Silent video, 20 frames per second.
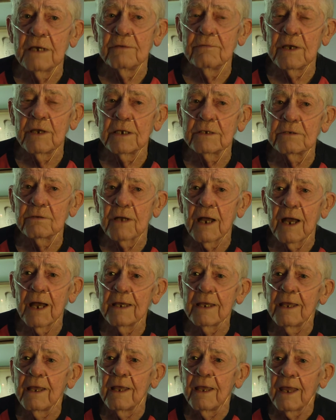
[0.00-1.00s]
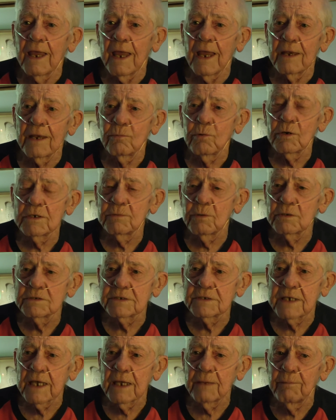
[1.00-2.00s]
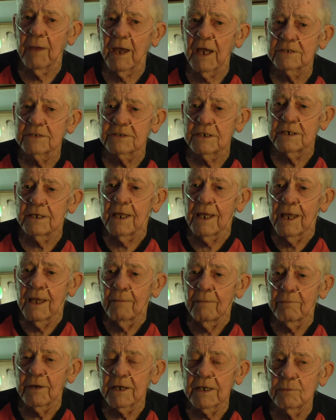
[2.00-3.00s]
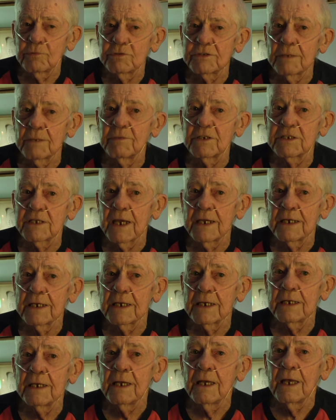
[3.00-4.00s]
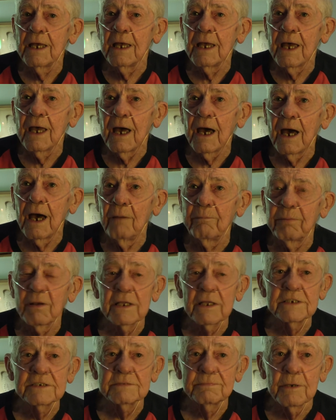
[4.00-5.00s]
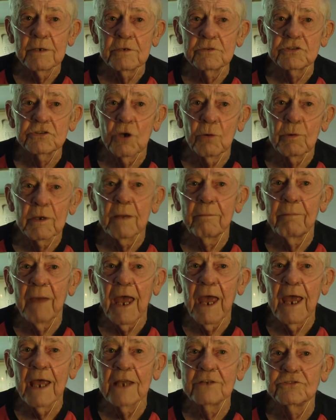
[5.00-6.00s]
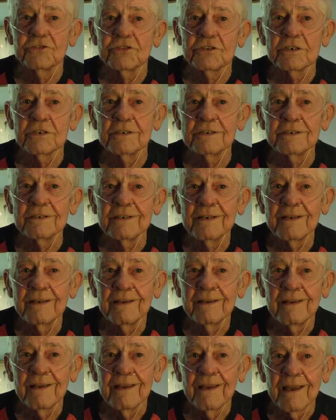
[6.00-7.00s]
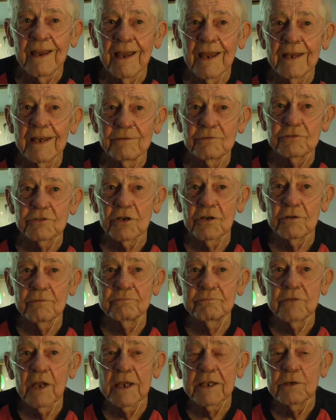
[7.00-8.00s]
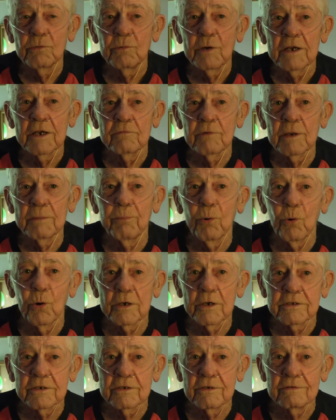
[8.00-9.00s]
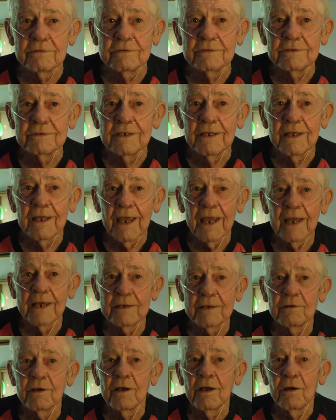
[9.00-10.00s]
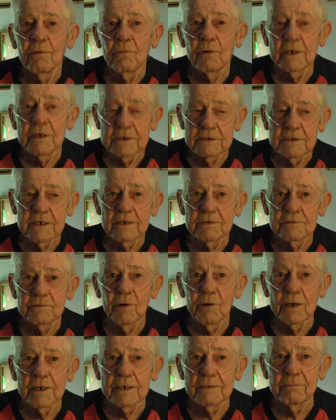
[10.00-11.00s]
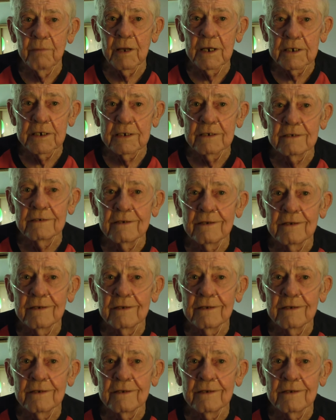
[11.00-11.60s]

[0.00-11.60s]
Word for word: I ran into a guy, and it, well, he wasn't gay bashing, but he was imitating a policeman showing a badge. And he was going to take you in and report you. And he, what he did, he wanted money.